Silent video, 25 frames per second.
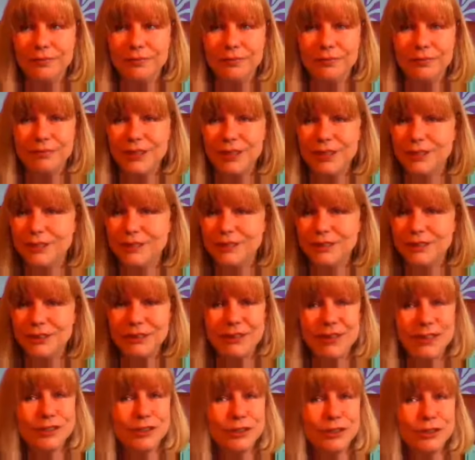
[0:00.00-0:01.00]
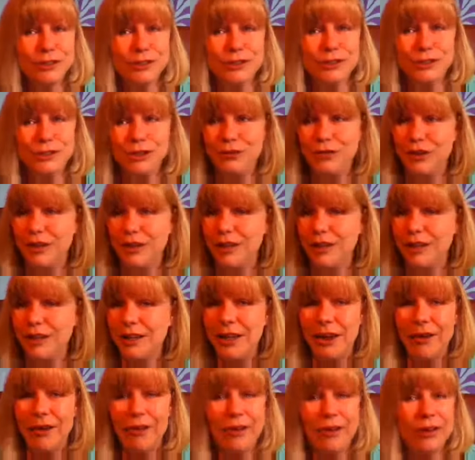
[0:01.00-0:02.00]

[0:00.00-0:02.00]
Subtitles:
Because it doesn't serve you to carry